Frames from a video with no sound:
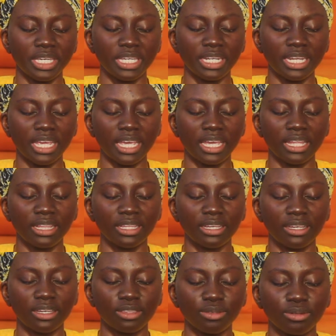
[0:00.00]

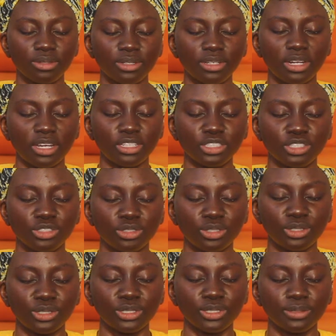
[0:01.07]
Inhaling through the
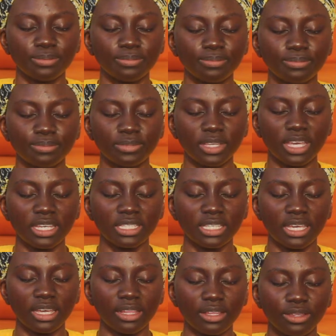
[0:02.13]
nostrils,
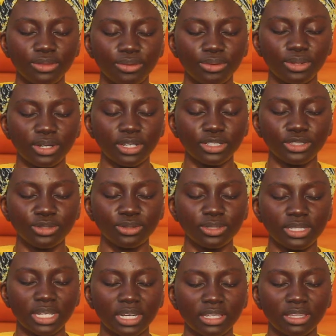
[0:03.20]
exhaling through the
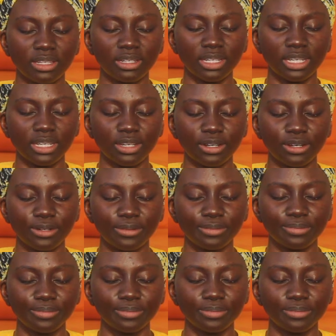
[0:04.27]
nostrils, letting the day go.